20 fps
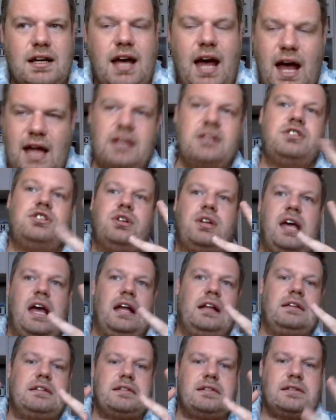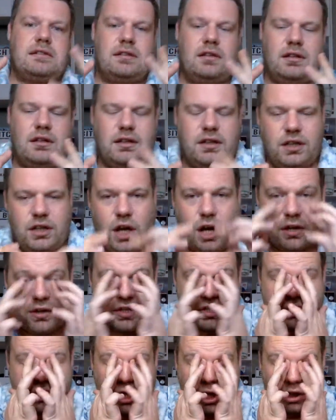And you get, the
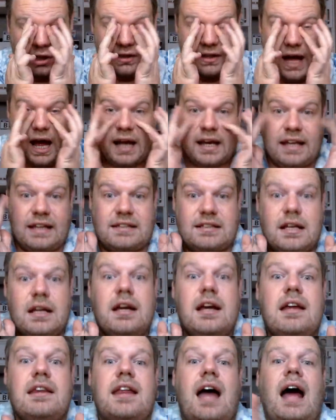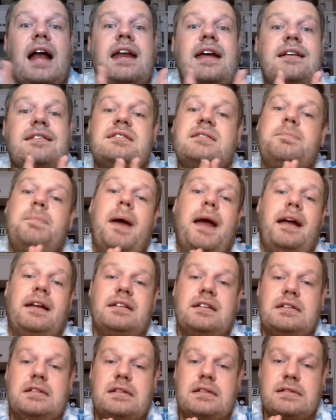shock, the
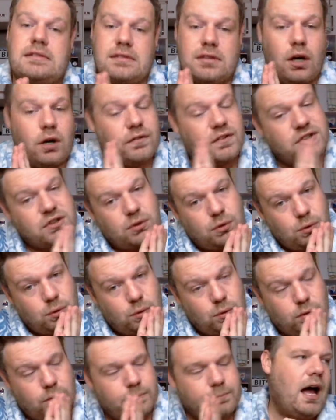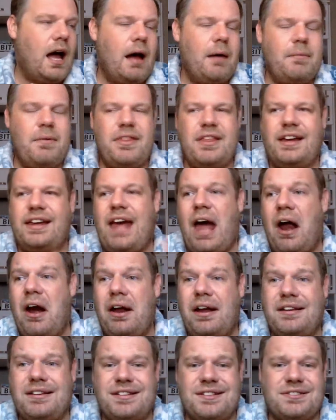unexpectedness of it all. The
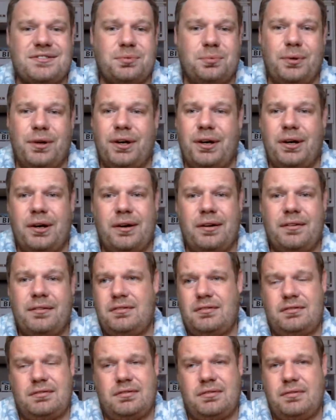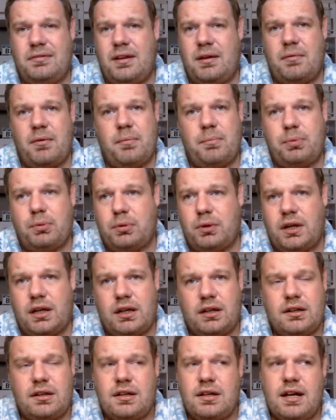characters were poor.
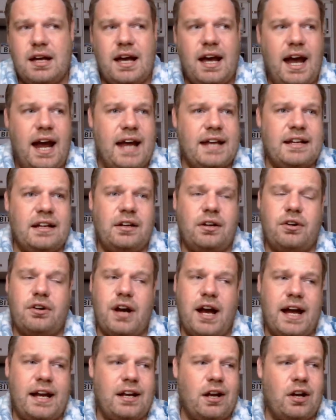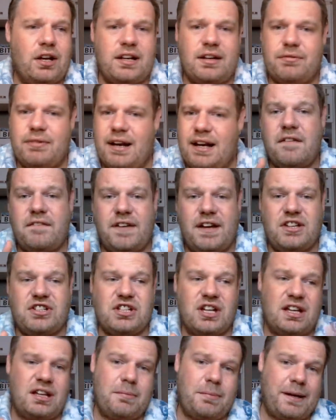Ed and Lorraine only really feature
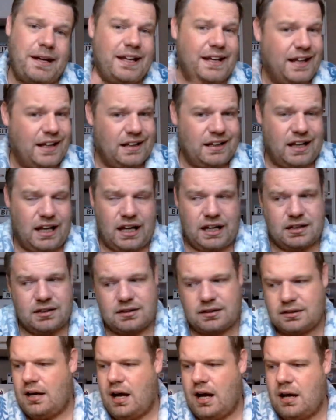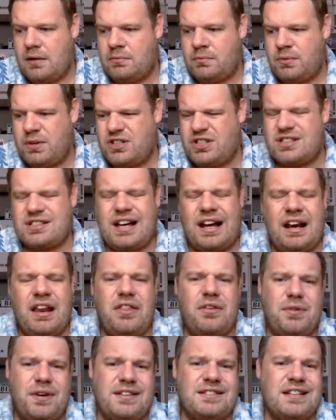in the beginning and the end, which is kind of the
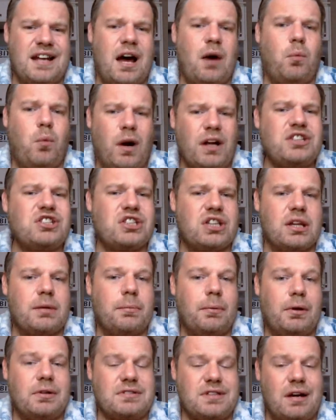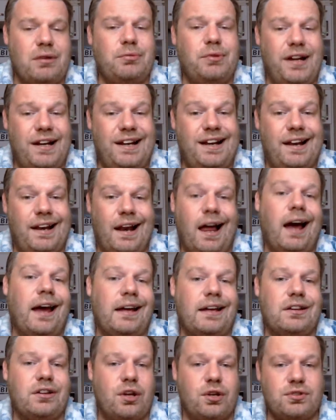reason I watched them, because I really
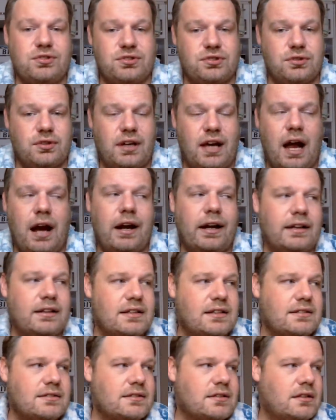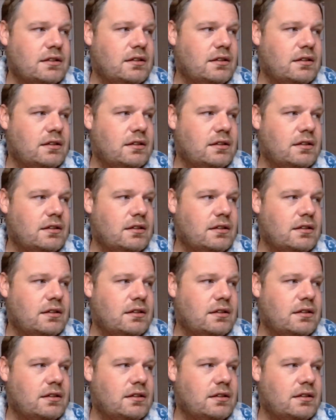like those two characters,